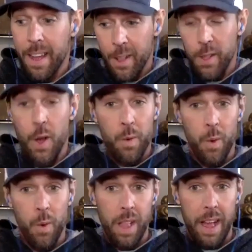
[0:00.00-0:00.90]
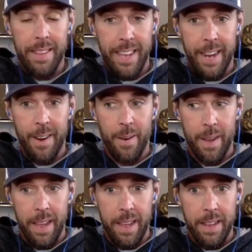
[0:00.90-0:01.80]
local clients here
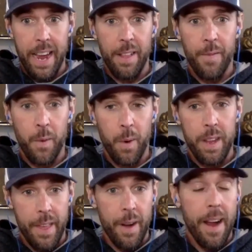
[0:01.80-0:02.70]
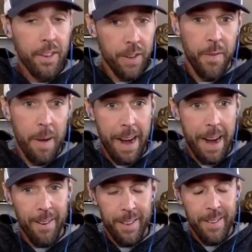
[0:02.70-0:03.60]
in California that are actually from
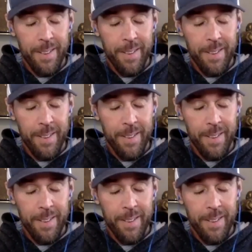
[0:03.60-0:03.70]
Ireland.